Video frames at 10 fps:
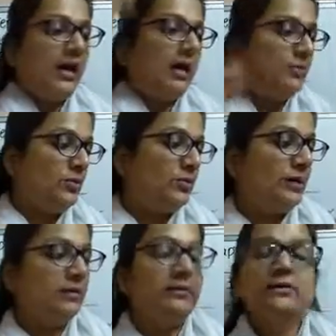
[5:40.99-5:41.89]
and
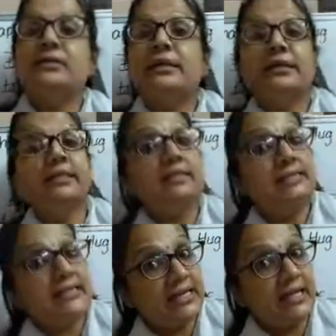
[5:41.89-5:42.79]
propellers in its
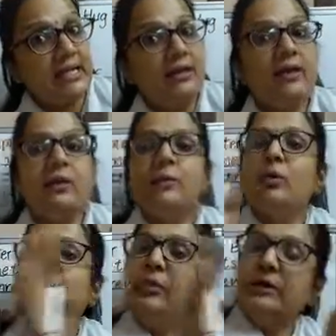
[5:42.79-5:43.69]
tail
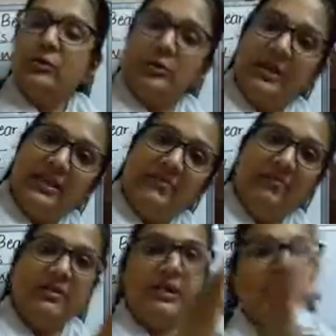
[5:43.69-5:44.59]
move it to
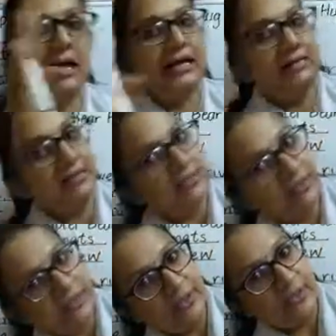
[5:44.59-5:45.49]
left and
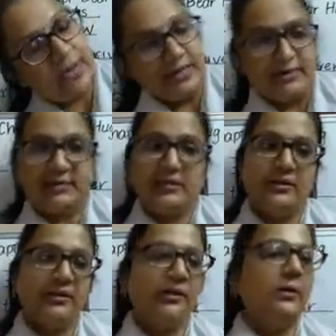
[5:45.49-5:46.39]
right.
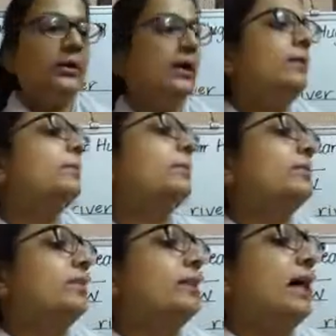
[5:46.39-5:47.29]
Okay.
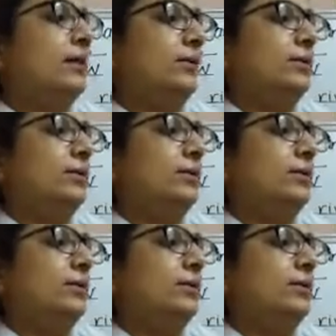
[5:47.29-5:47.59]
Now,